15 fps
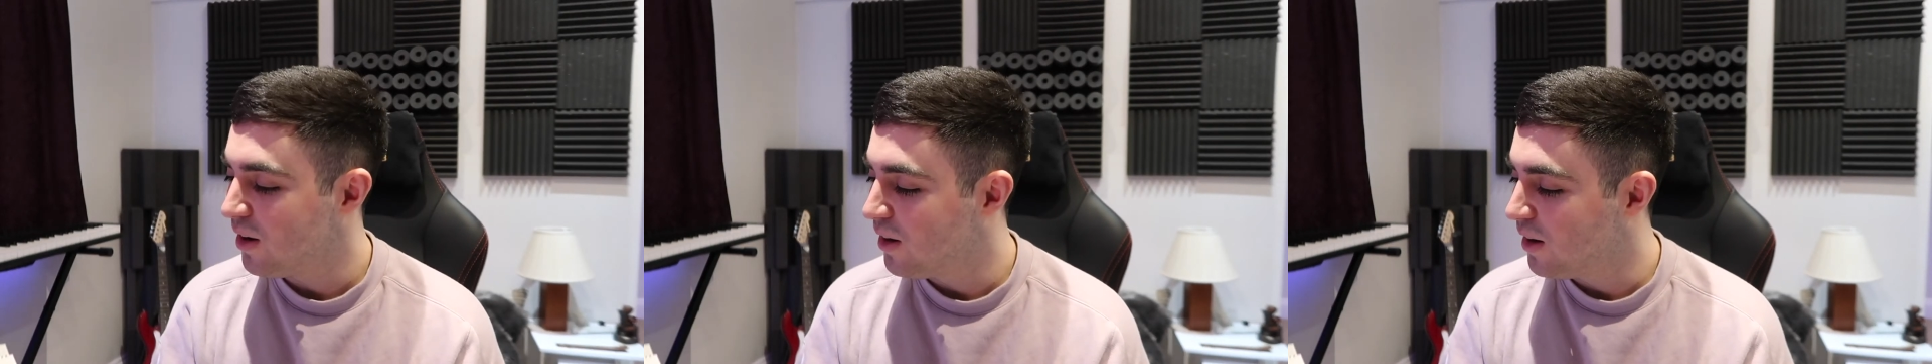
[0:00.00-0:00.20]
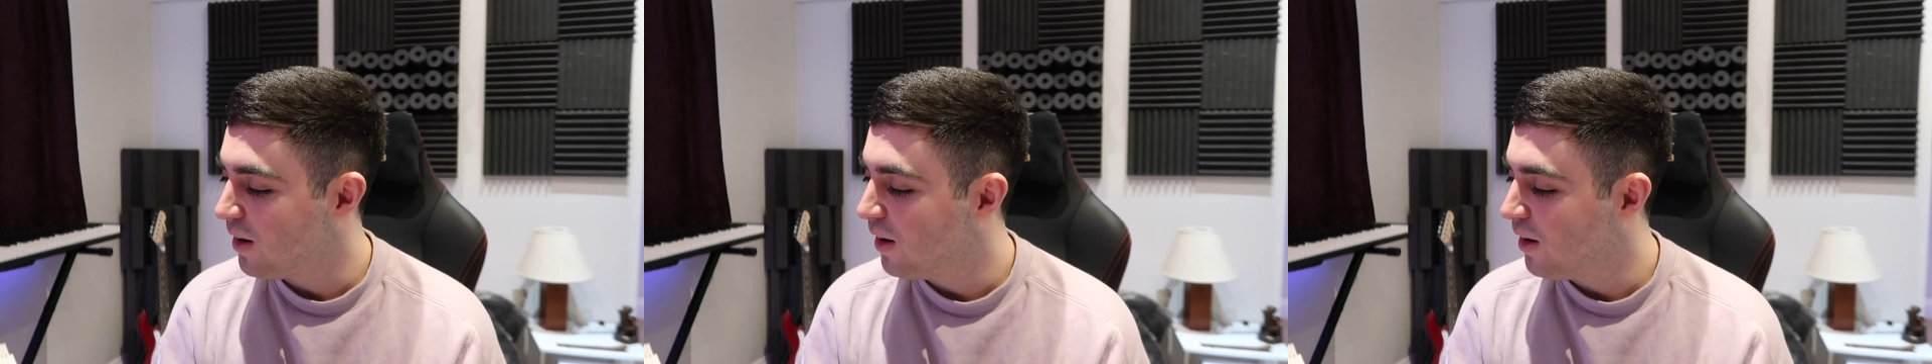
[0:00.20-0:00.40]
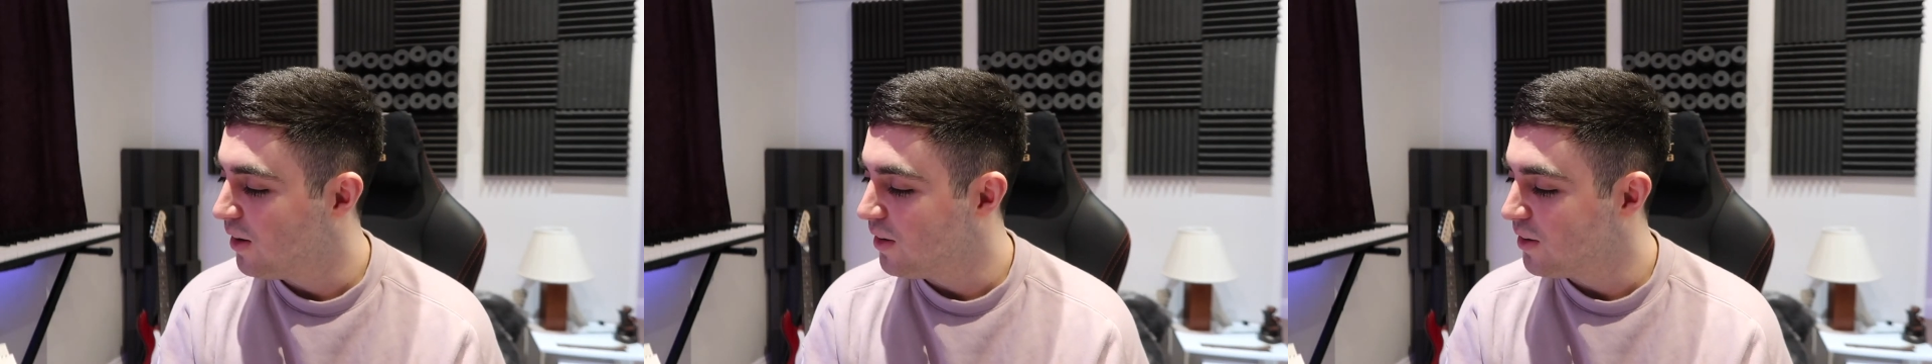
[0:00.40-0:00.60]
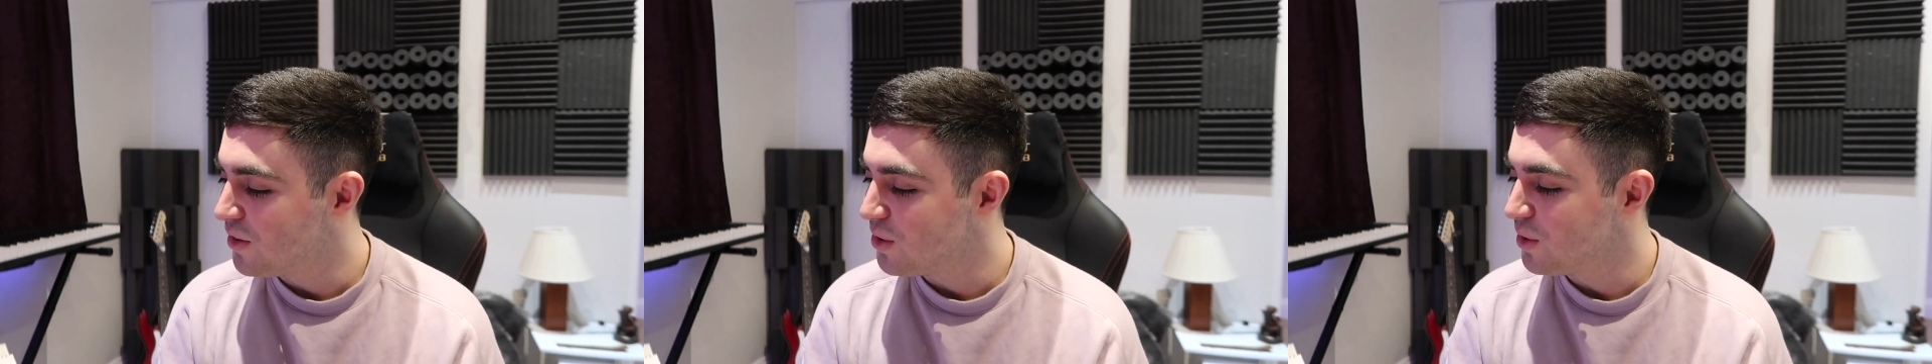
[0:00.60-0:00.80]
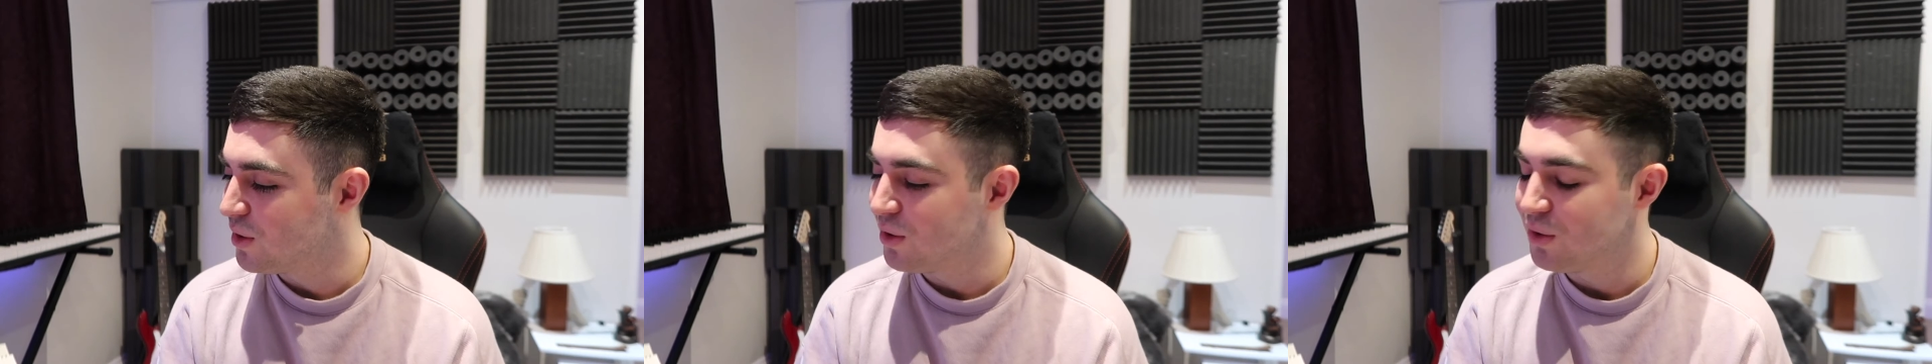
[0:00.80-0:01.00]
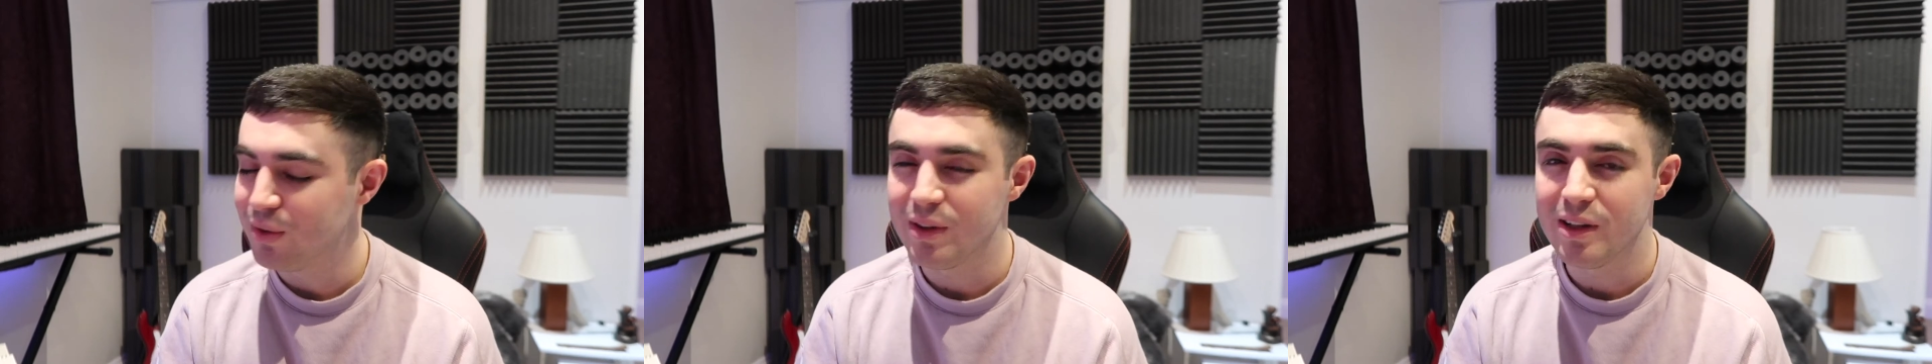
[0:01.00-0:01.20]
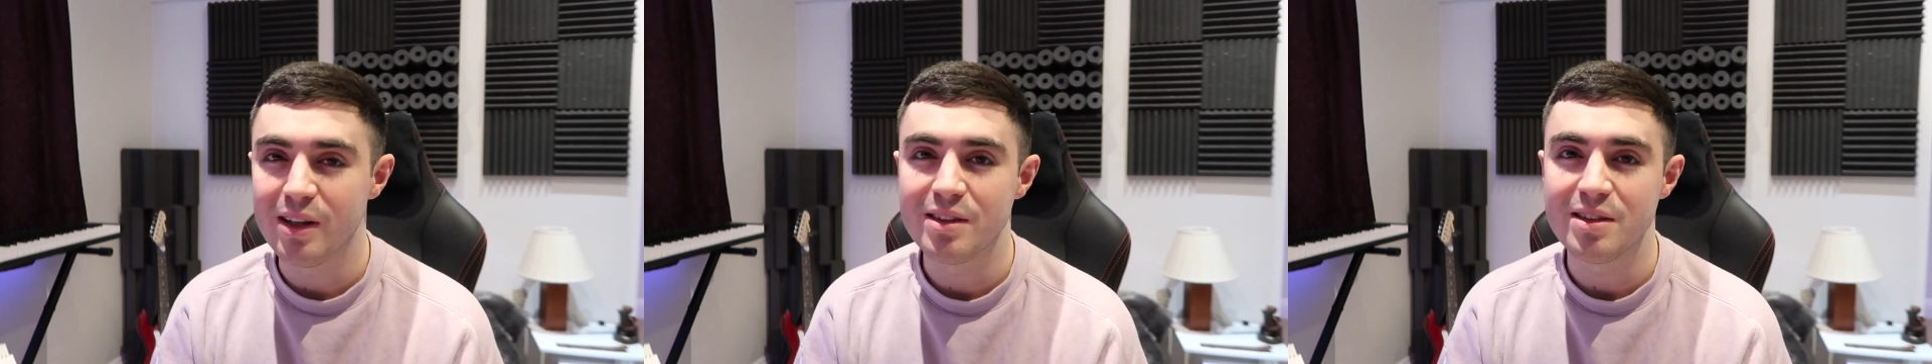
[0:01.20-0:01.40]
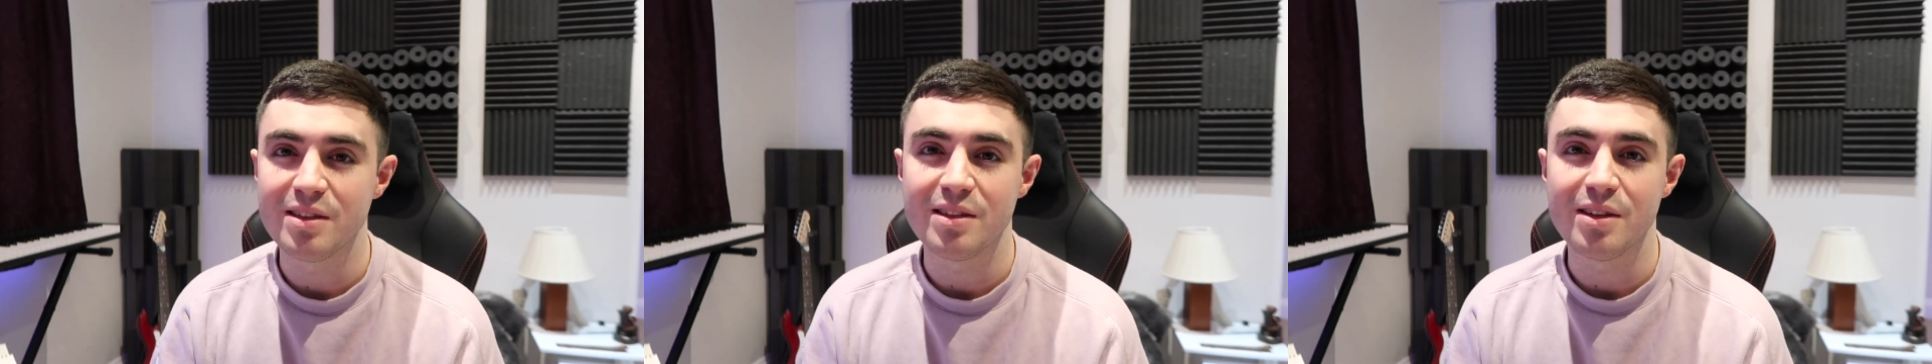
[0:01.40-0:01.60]
I learnt a trick called the
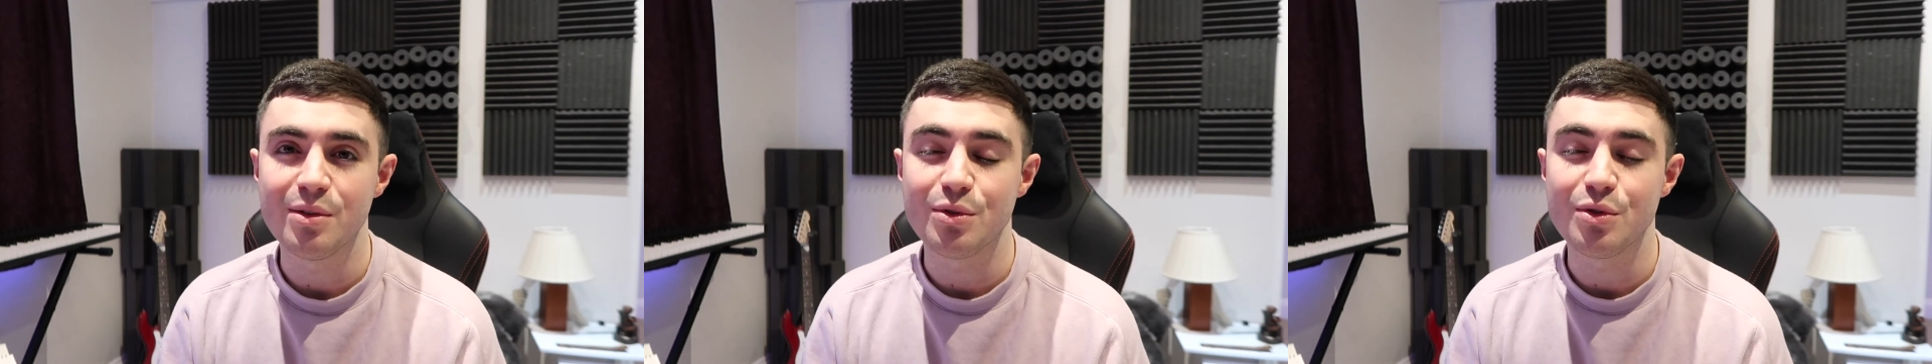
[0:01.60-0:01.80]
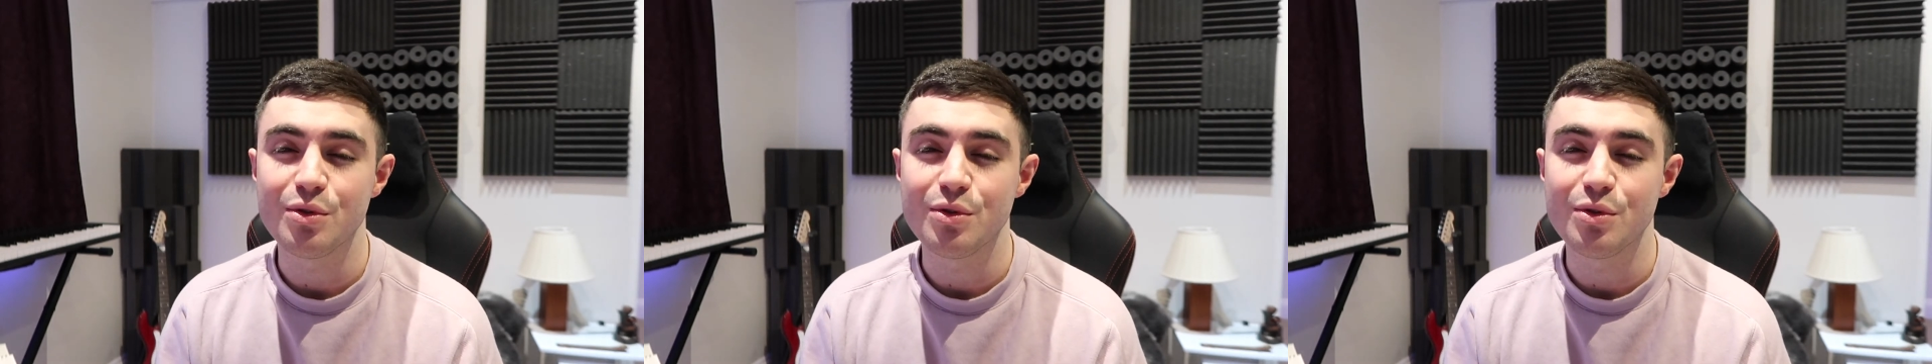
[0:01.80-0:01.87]
SSL